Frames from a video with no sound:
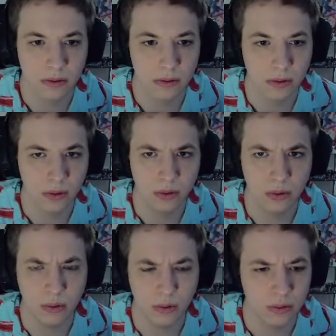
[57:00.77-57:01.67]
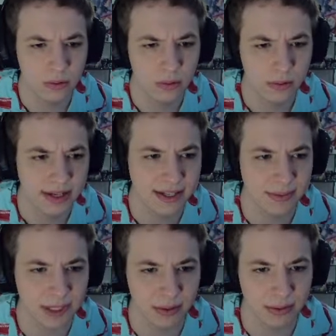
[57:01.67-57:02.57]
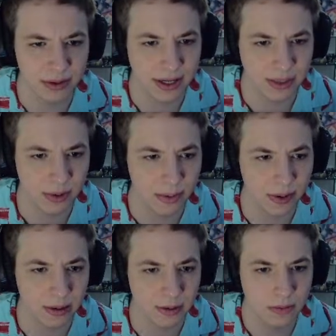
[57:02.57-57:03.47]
Ooh, that seems like a real nice weapon.